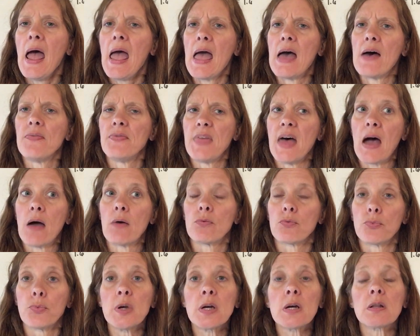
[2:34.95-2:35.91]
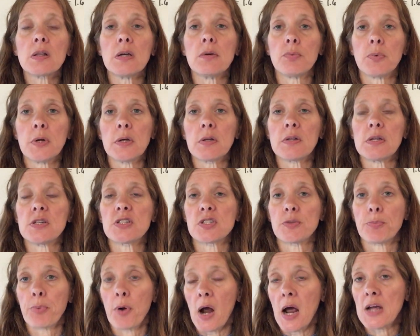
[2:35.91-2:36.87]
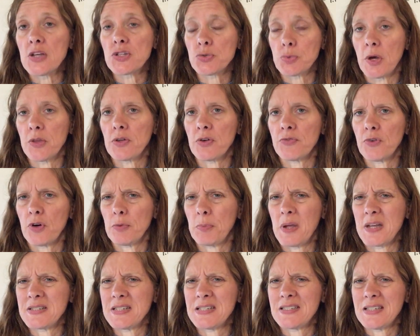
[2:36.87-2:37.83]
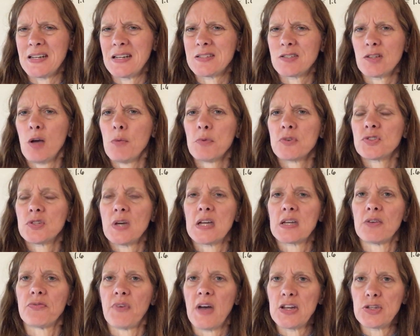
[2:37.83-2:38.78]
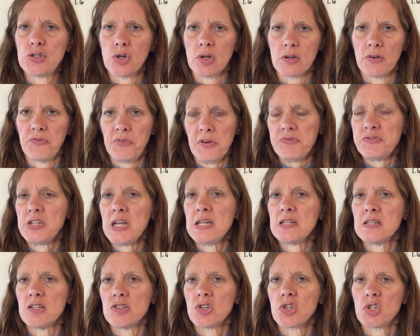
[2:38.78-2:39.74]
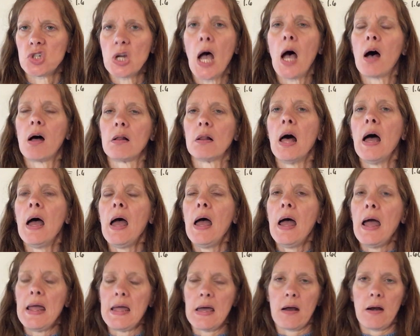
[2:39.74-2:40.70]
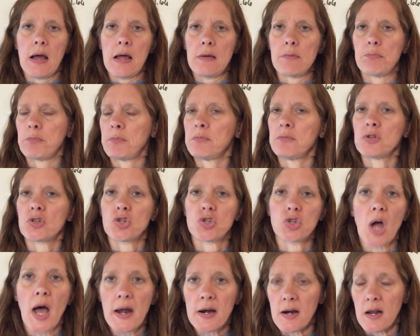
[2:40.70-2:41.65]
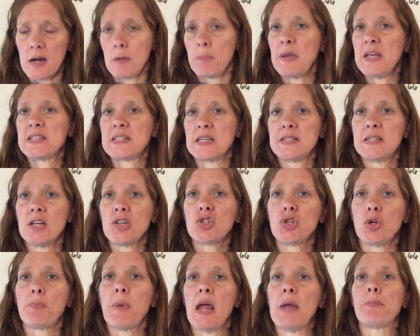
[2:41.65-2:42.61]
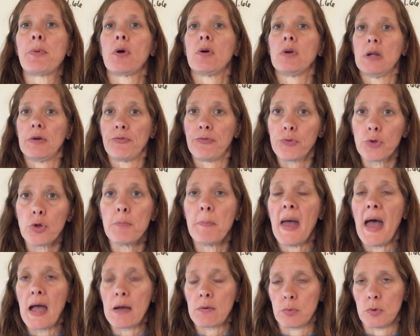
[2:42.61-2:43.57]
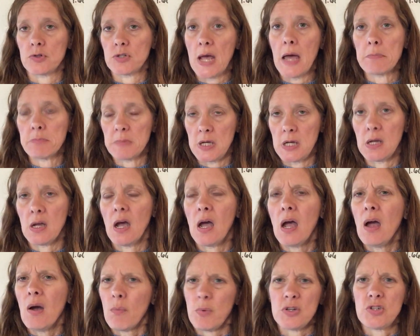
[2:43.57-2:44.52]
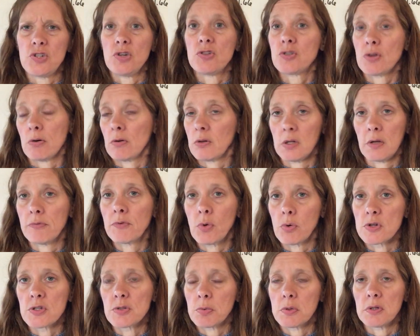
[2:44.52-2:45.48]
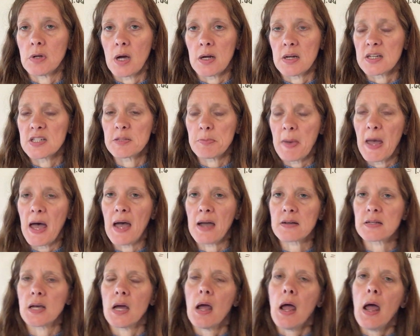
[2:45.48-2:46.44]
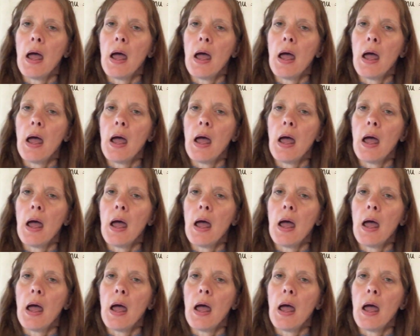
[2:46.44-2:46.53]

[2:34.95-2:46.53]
And that really, really surprised Rutherford because he said it's almost like if I took a 15 inch shell and I shot it at a piece of tissue paper and it flew backwards at me, which you certainly, of course, would not expect.